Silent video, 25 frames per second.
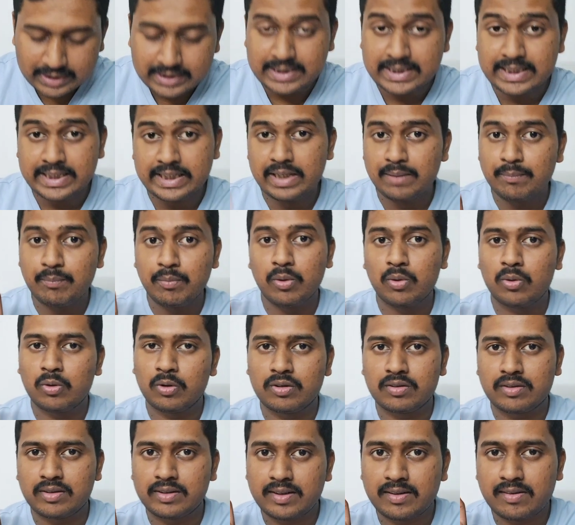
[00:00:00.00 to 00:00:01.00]
a GT book
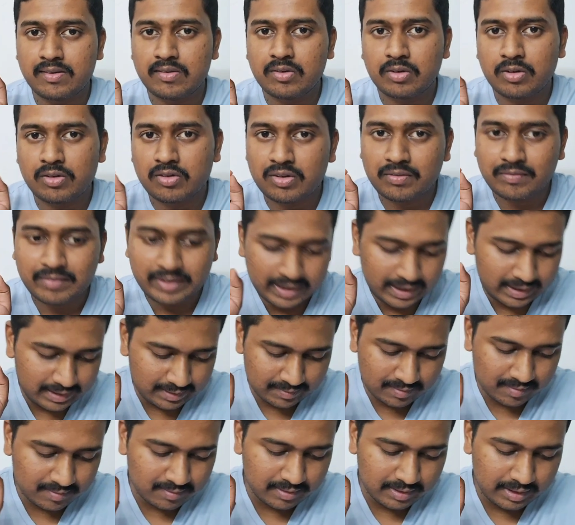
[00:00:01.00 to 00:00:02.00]
also. This is also very
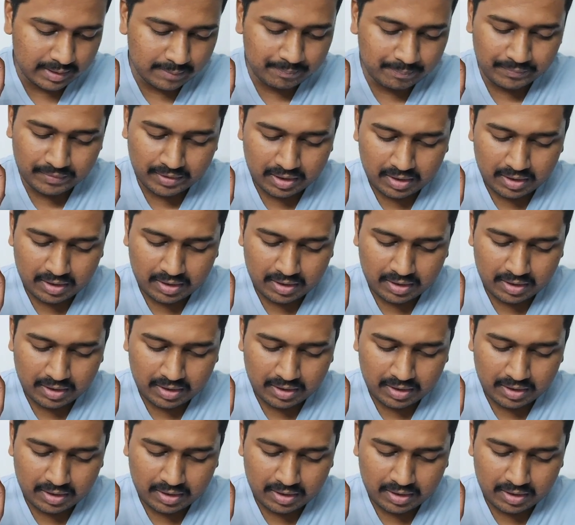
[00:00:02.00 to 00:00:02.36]
necessary.